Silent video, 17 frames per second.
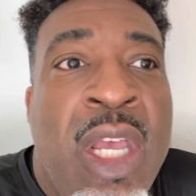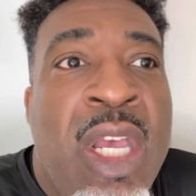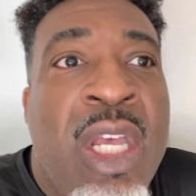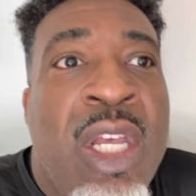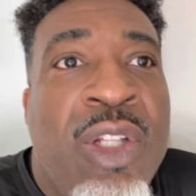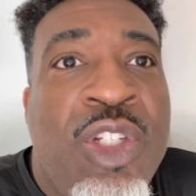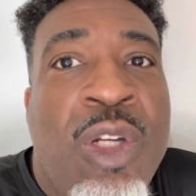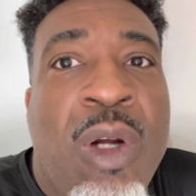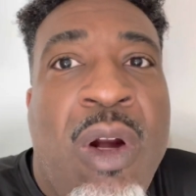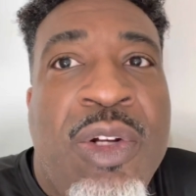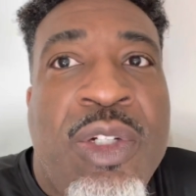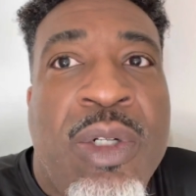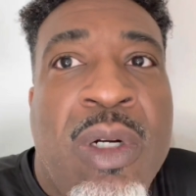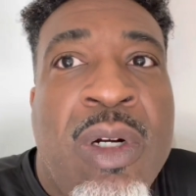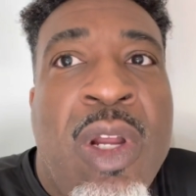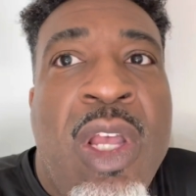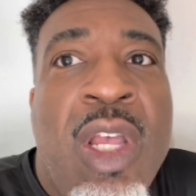
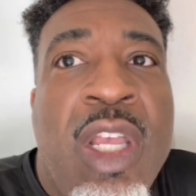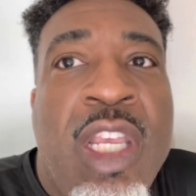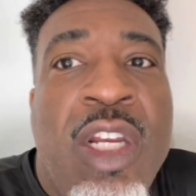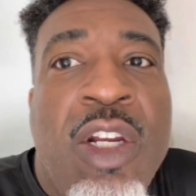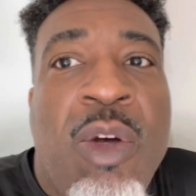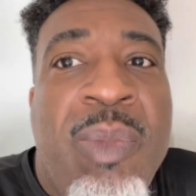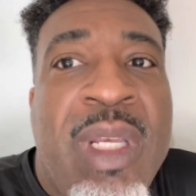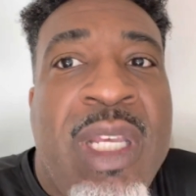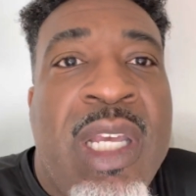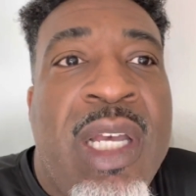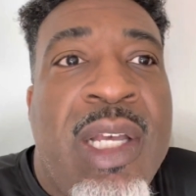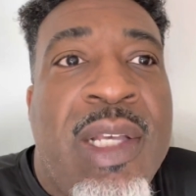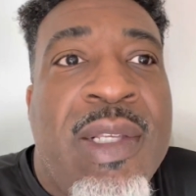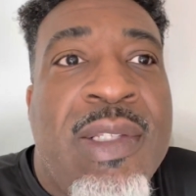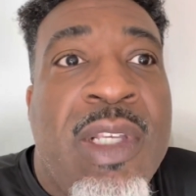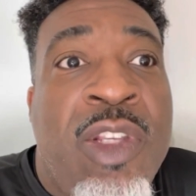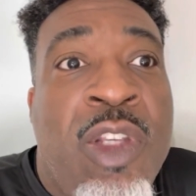charger, you know,
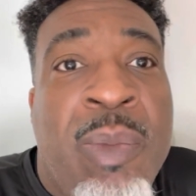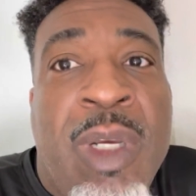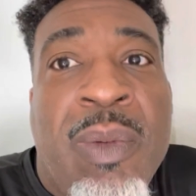because you'll be